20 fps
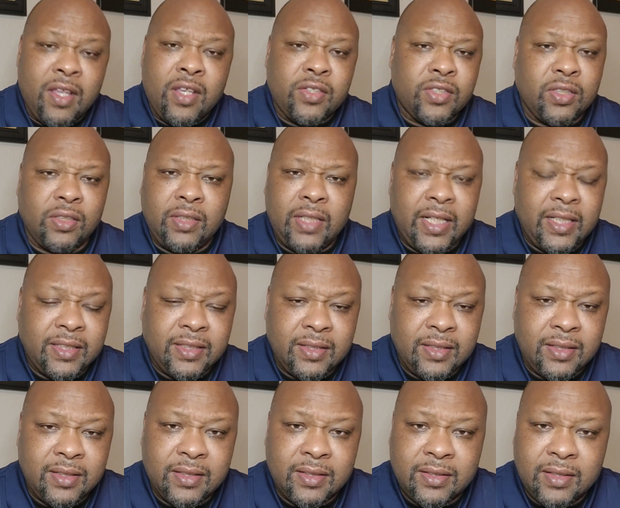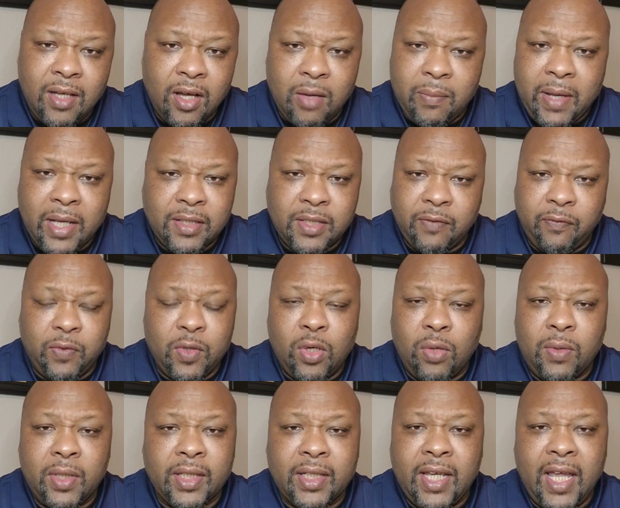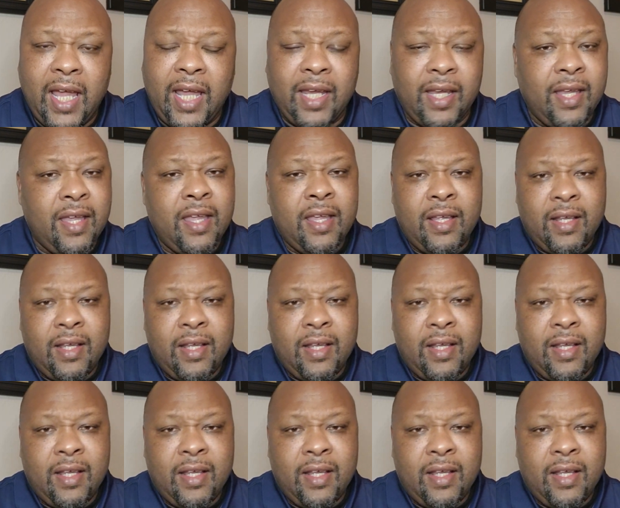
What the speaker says: So let's talk about your 401k.